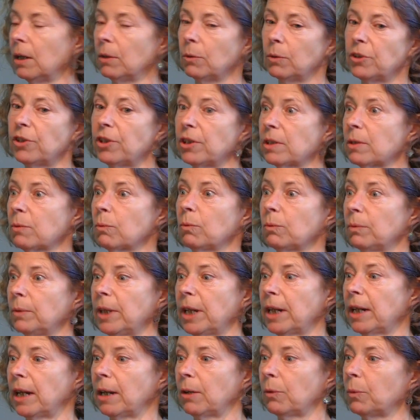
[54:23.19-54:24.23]
which is,
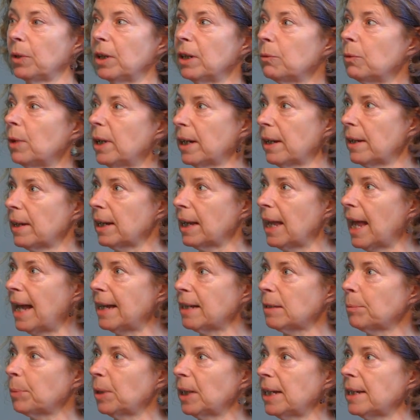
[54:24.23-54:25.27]
you know, we're one of the
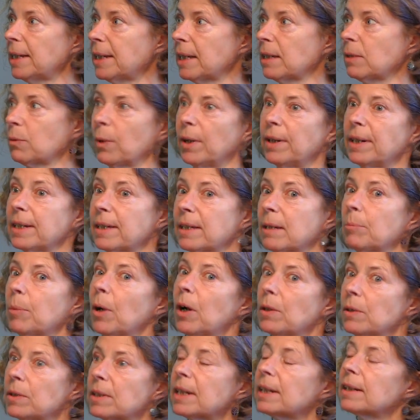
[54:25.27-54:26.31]
last places where it
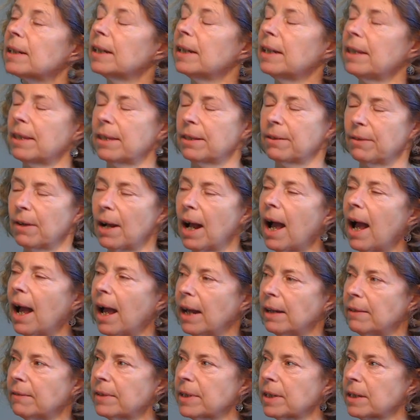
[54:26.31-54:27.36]
supposedly
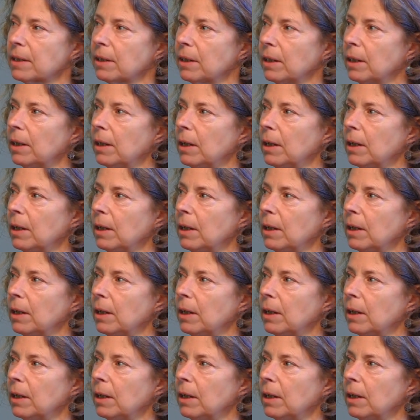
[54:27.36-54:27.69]
thrives,